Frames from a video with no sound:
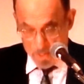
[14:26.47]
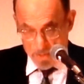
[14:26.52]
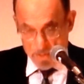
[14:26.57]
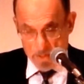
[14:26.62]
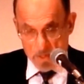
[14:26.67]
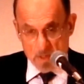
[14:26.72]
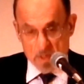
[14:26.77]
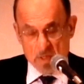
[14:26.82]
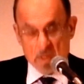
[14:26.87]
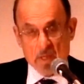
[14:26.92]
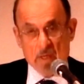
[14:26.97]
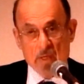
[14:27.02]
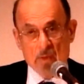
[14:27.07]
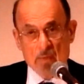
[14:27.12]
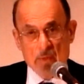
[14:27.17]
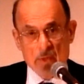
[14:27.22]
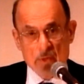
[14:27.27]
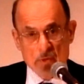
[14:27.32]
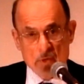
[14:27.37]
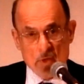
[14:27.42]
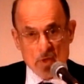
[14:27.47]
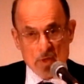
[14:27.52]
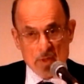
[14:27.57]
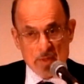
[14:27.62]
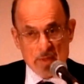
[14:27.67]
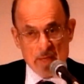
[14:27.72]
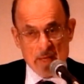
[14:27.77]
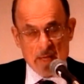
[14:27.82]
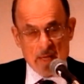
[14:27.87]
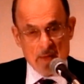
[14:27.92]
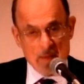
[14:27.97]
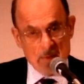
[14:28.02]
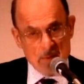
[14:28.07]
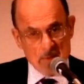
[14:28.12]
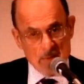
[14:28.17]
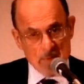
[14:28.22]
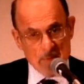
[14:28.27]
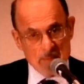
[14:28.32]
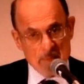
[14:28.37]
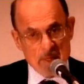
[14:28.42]
I think I want
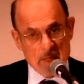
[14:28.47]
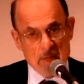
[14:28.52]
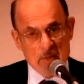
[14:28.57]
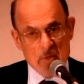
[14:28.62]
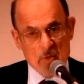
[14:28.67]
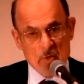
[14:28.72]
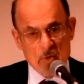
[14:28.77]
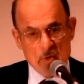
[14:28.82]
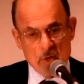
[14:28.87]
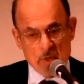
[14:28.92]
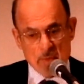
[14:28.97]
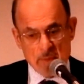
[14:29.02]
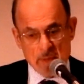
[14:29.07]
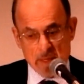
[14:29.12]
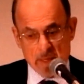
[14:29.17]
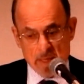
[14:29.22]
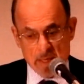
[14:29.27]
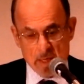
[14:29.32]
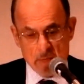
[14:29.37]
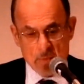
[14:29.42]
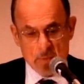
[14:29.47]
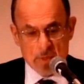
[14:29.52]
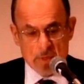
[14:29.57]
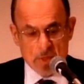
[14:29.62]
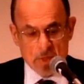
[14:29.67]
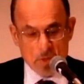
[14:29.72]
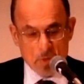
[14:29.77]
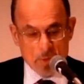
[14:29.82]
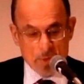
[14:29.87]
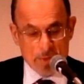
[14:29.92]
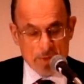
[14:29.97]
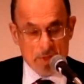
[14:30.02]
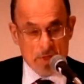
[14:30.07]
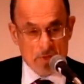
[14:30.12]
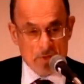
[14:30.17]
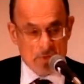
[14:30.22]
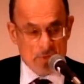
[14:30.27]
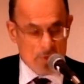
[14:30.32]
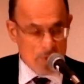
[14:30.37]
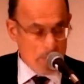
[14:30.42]
to begin to talk about how do we deal with
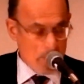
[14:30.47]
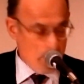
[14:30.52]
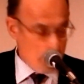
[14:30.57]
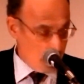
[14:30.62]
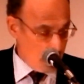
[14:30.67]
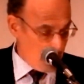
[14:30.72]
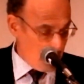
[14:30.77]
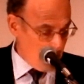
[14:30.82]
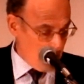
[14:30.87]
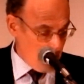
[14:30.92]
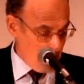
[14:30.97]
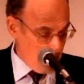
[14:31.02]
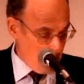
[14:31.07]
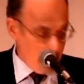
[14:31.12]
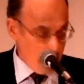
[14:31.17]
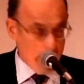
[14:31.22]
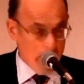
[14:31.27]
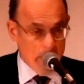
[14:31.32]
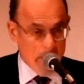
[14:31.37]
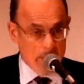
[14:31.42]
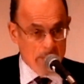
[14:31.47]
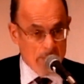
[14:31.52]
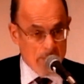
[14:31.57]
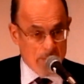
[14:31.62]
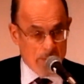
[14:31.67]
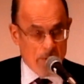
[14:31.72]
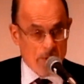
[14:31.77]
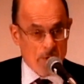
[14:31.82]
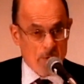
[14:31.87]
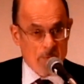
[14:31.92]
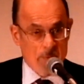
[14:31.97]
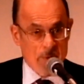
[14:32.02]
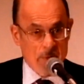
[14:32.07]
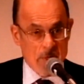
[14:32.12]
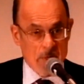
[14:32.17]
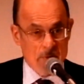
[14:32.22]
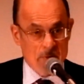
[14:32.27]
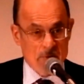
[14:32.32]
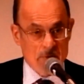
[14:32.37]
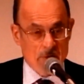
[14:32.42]
these things in therapy,
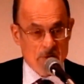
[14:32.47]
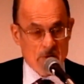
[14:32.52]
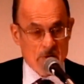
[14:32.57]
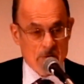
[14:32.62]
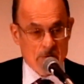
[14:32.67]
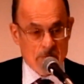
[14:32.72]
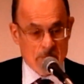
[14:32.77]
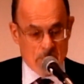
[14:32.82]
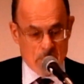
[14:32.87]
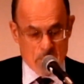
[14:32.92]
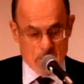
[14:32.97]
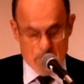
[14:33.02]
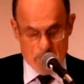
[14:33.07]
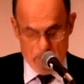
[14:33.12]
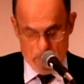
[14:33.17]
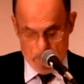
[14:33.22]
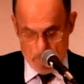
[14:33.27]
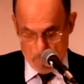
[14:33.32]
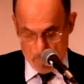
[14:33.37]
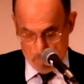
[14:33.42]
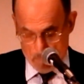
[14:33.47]
in psychotherapy.